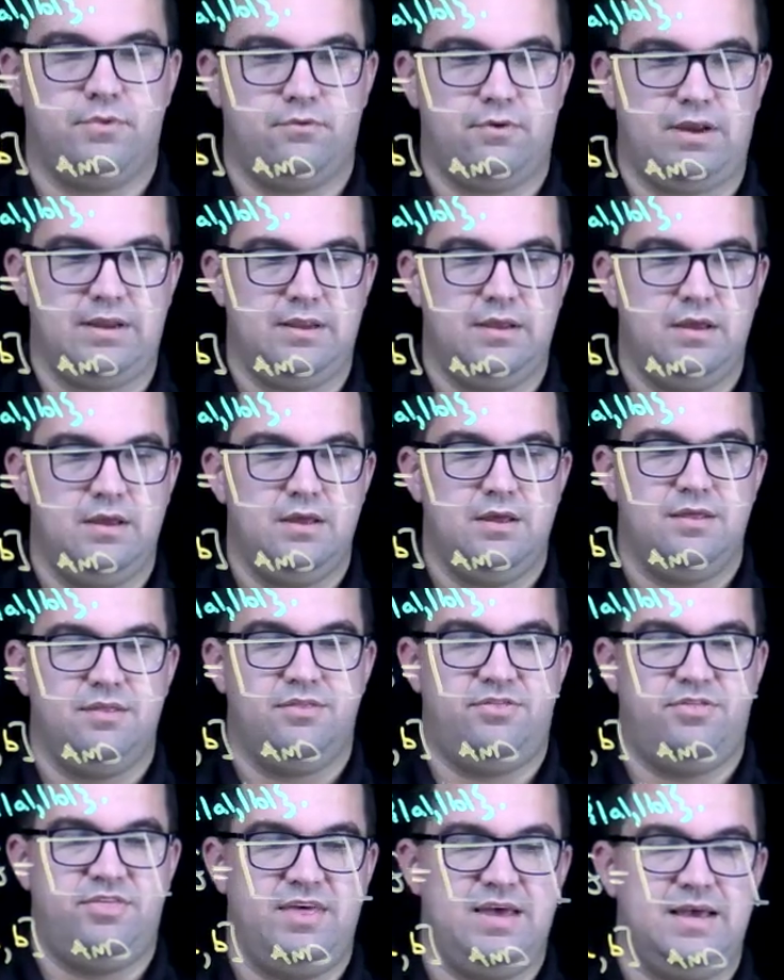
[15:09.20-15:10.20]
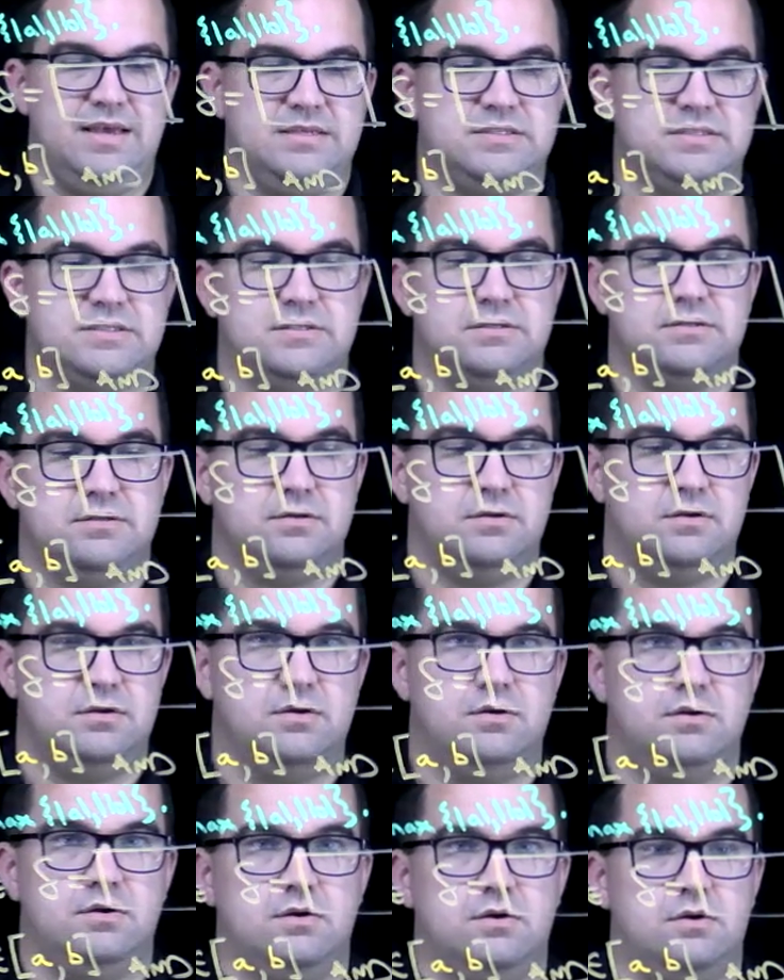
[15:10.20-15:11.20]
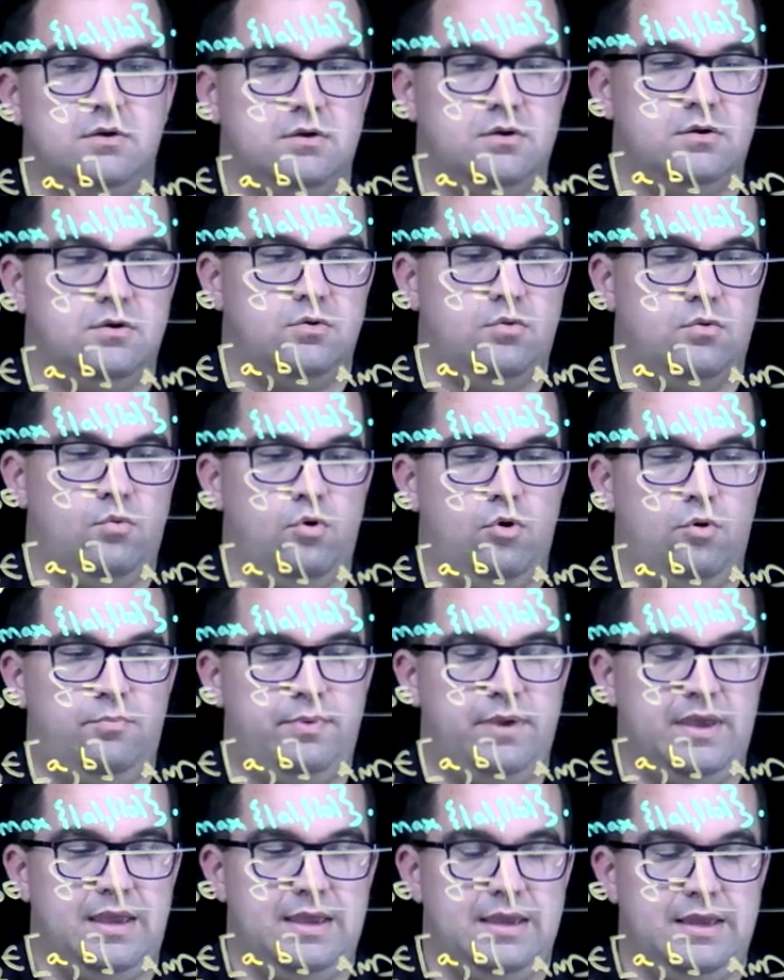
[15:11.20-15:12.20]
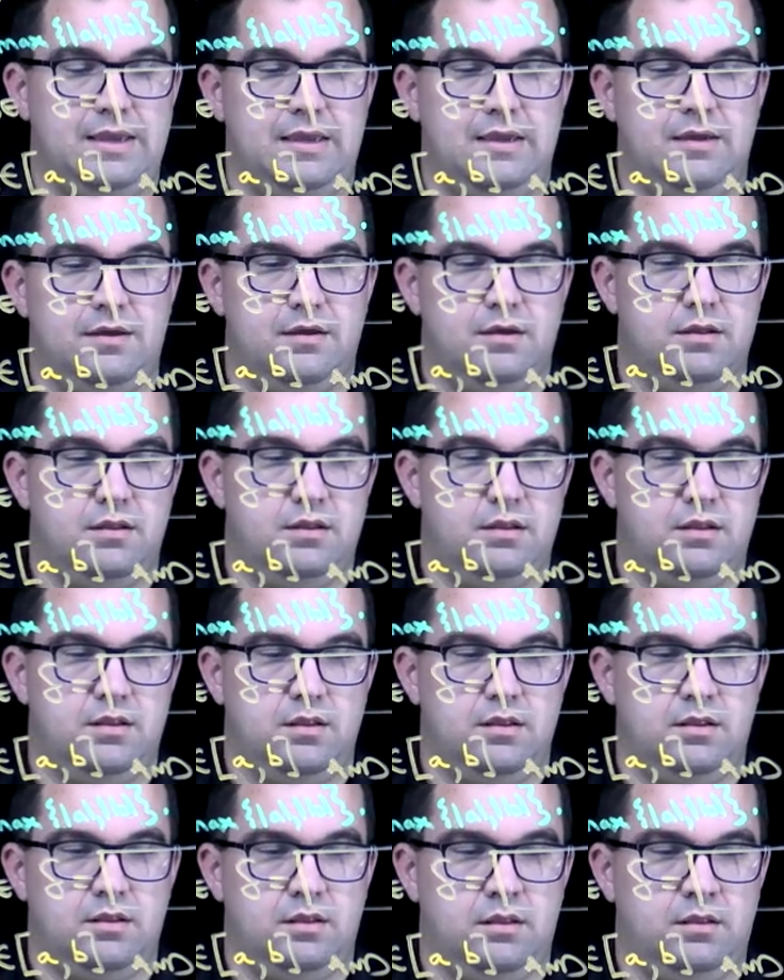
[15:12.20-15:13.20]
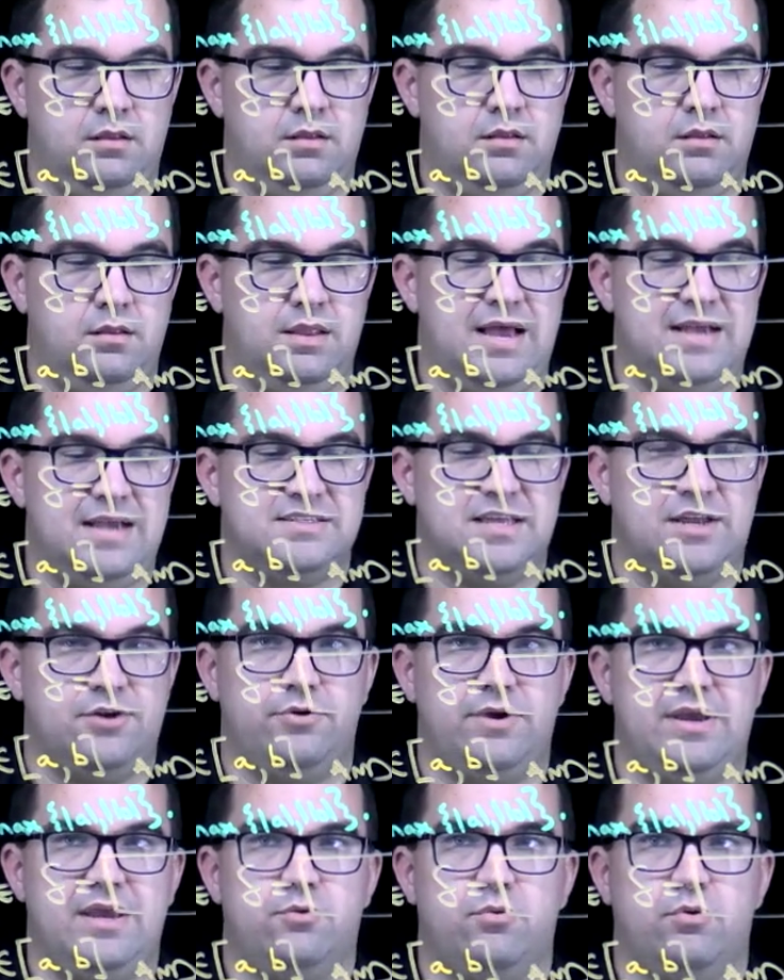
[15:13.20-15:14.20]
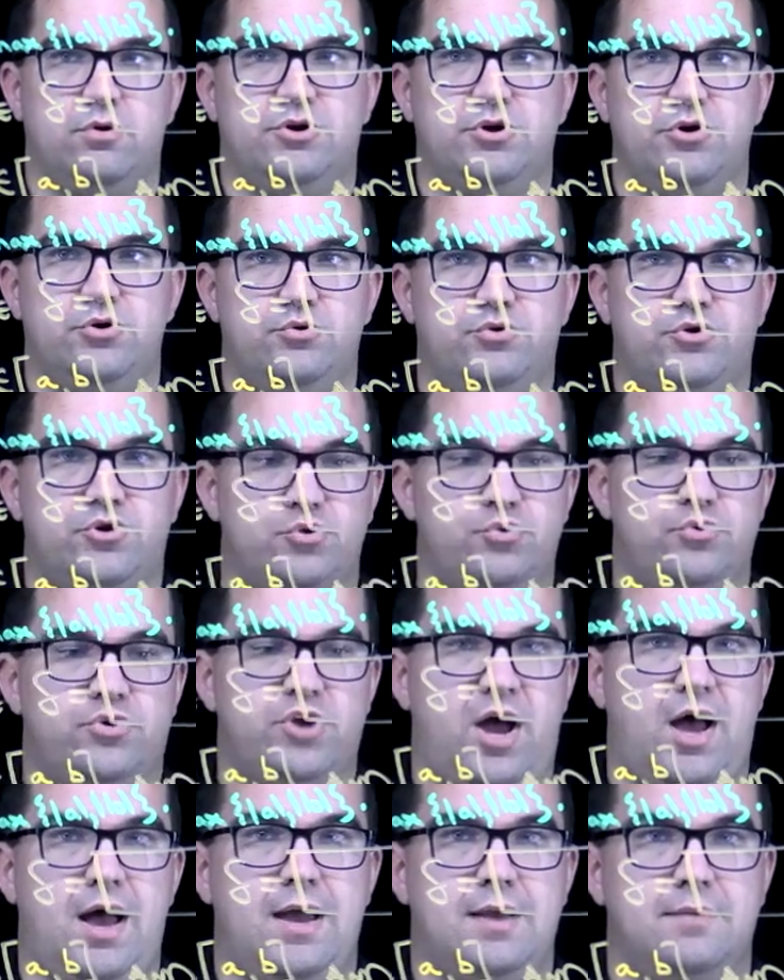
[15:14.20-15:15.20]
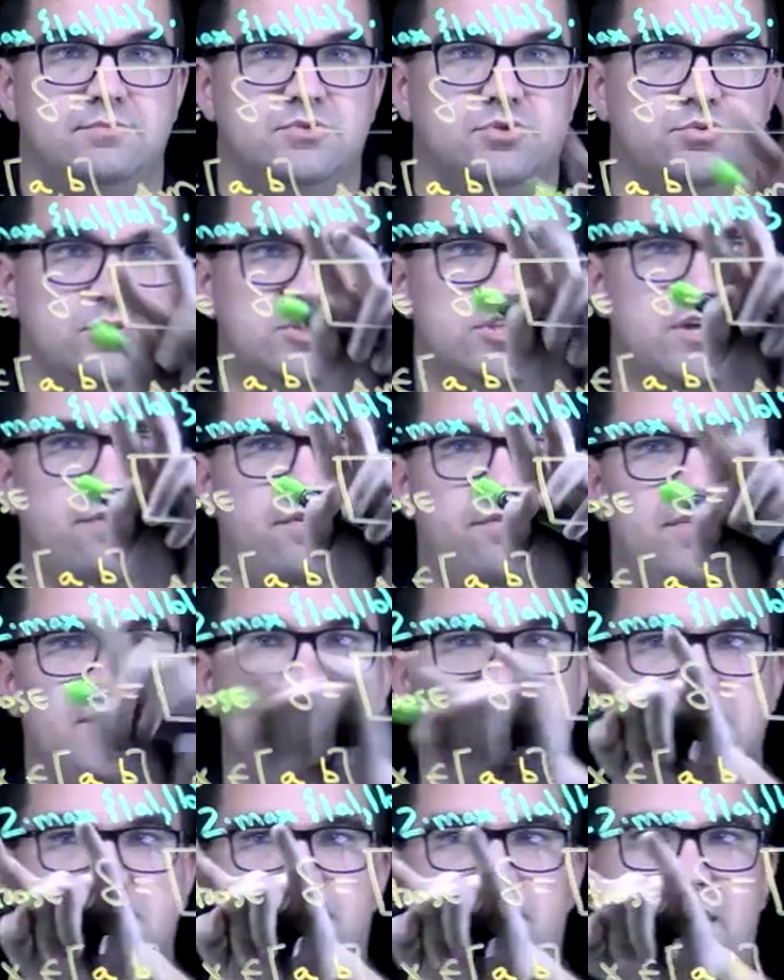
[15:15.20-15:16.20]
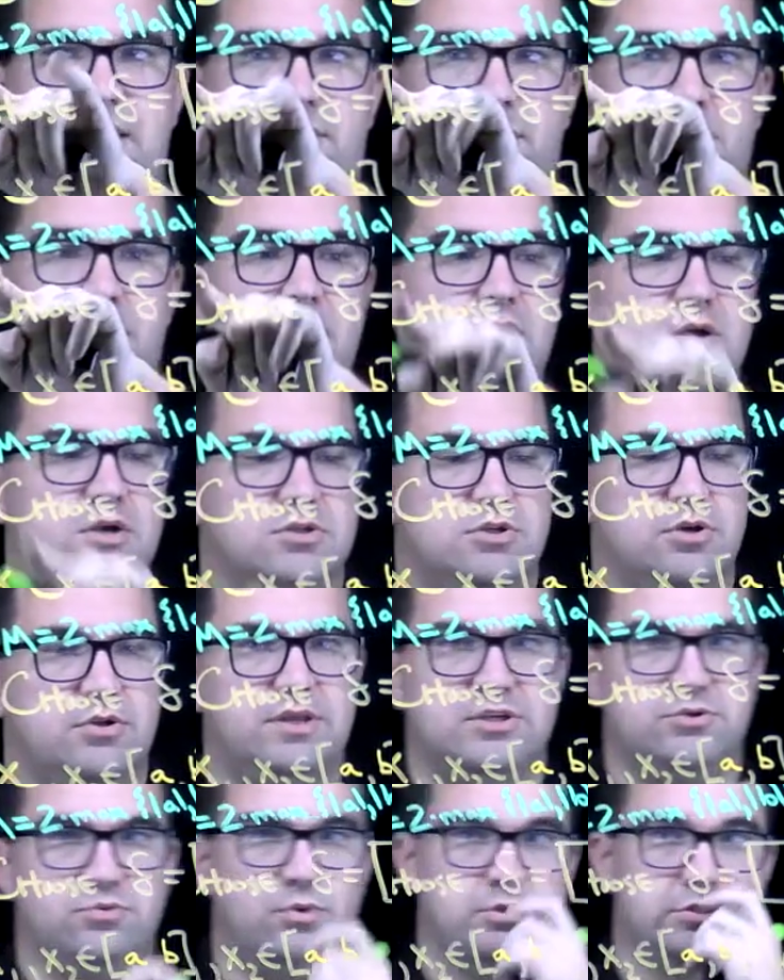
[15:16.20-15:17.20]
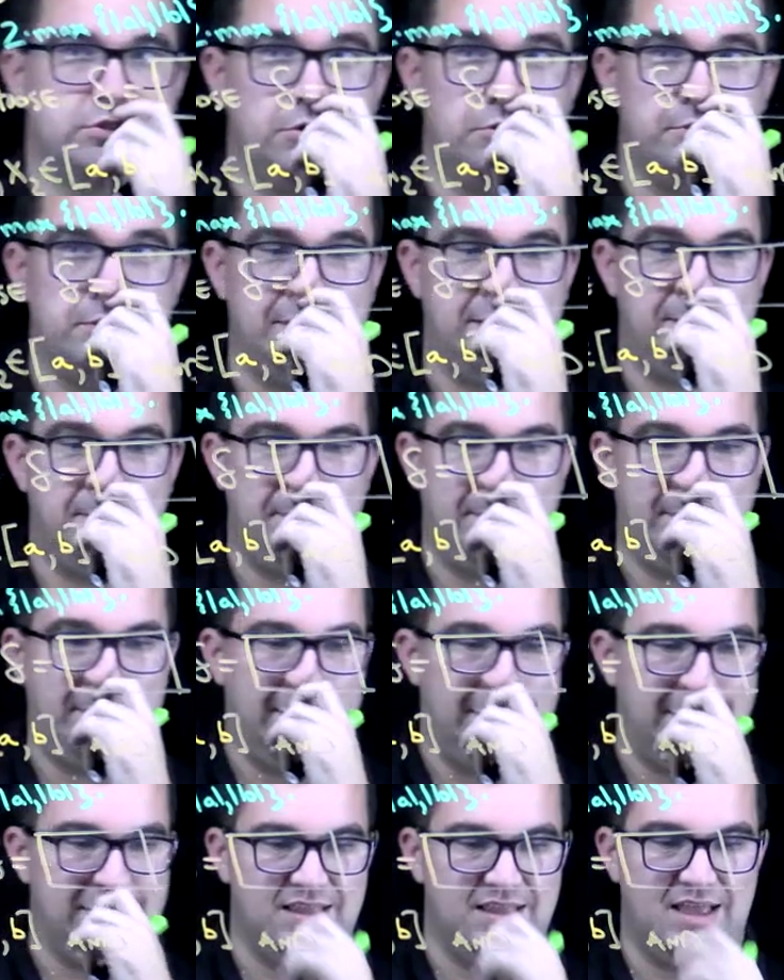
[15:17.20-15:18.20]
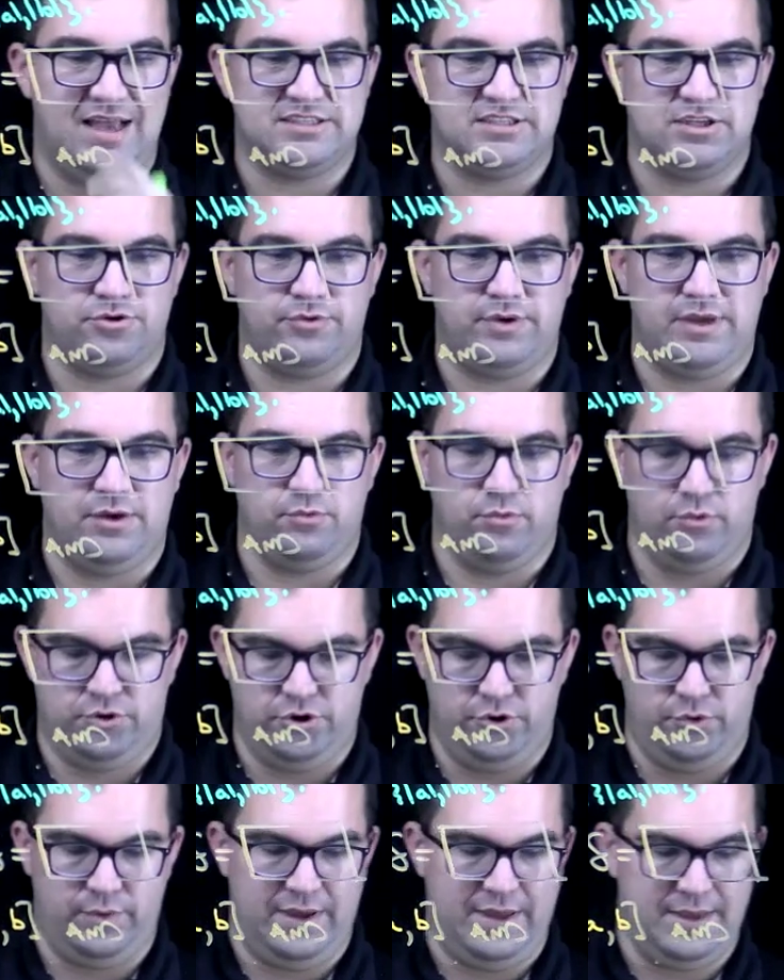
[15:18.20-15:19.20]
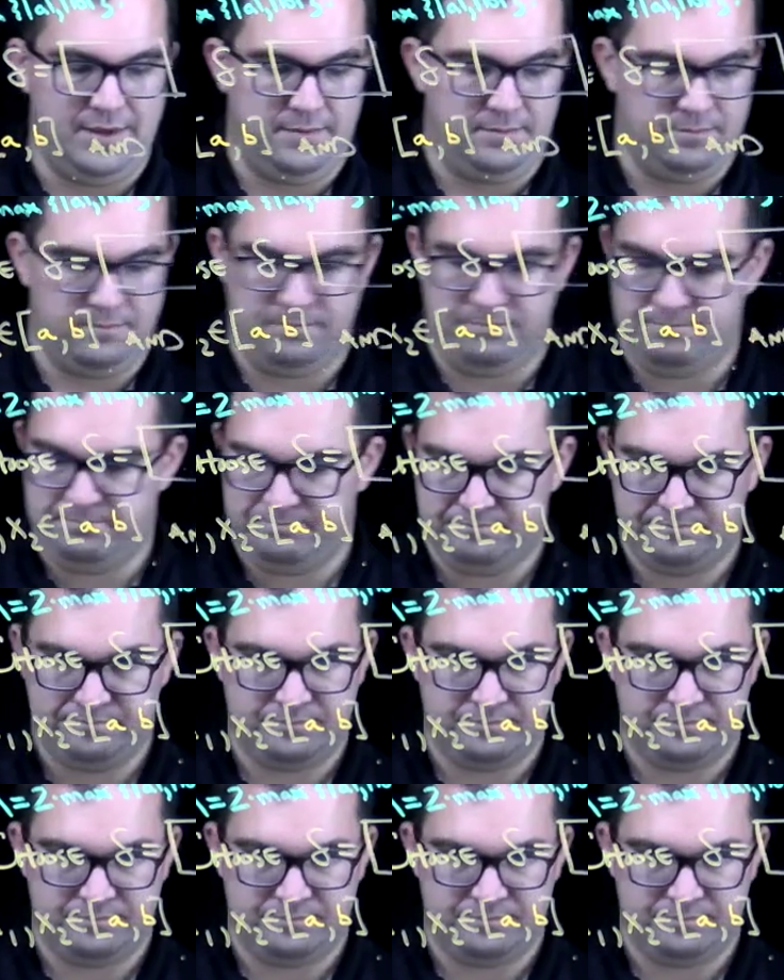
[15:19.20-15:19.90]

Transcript: right, this will be less than or equal to 2 times whichever of these is bigger. So this will certainly be less than or equal to m.